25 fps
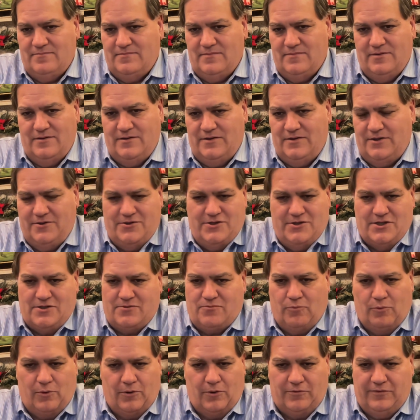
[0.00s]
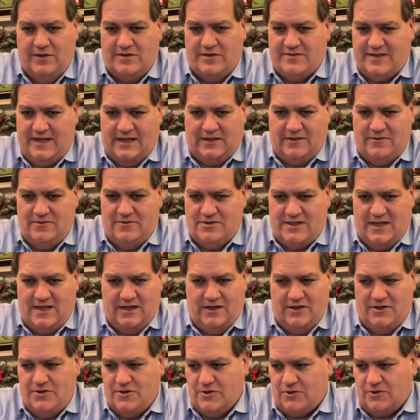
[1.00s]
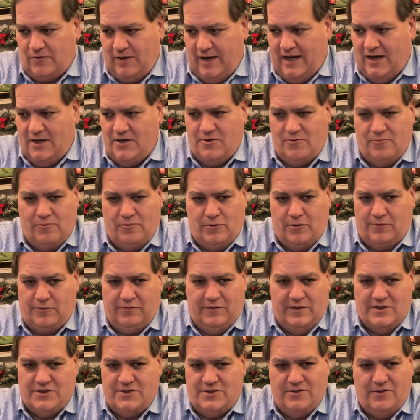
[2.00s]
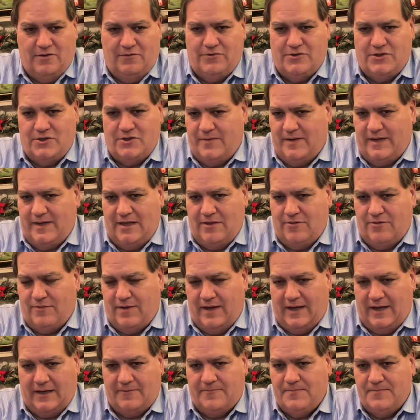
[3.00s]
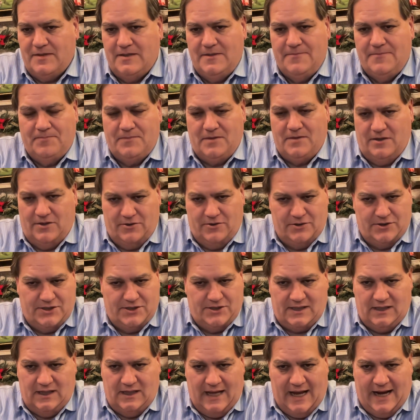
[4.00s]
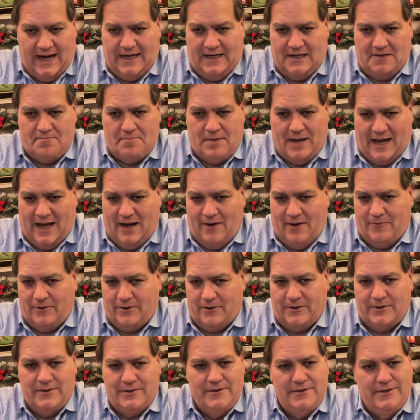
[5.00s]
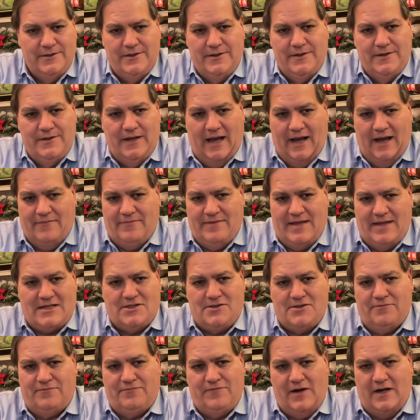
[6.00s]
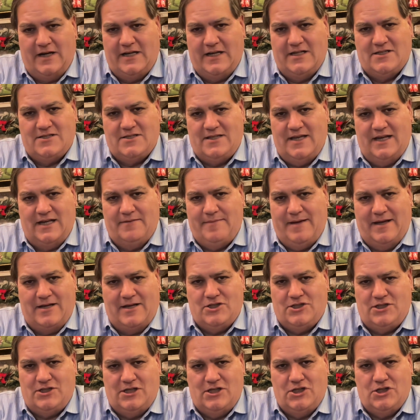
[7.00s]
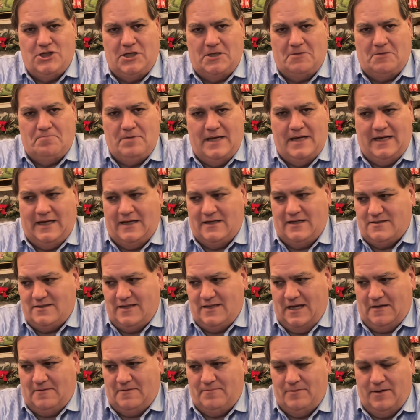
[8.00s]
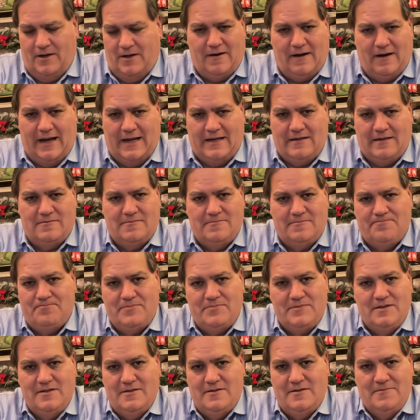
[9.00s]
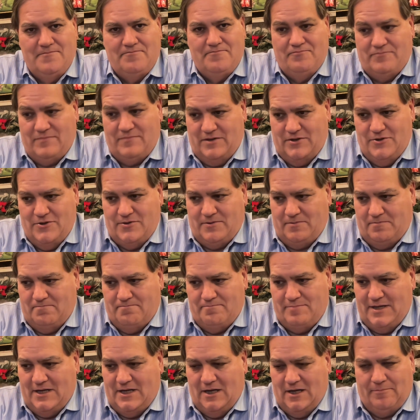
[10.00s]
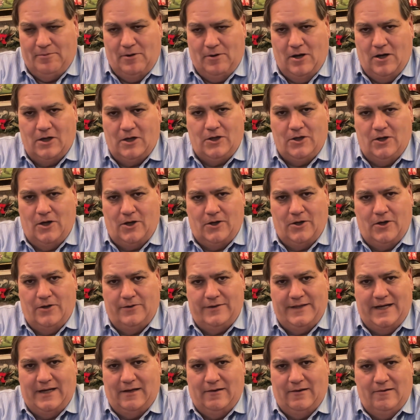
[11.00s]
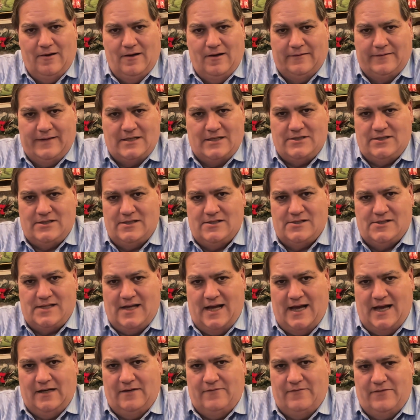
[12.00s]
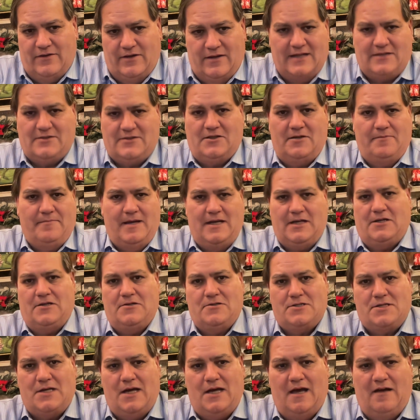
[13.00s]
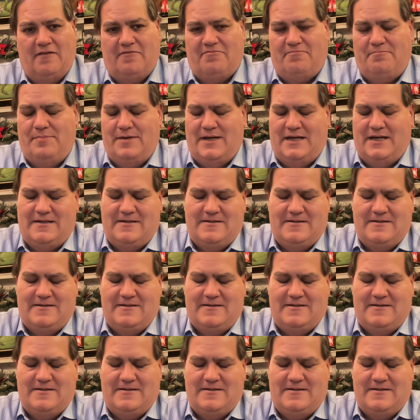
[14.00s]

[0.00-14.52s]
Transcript: you're just worthless. Like you said, in Ukraine, you're worthless. You don't do anything. You're a declining power. And that's the funniest thing about Xi Jinping is like, all right, you can beat up Hong Kong all day long. That's inside of you. That's going to make you tough. But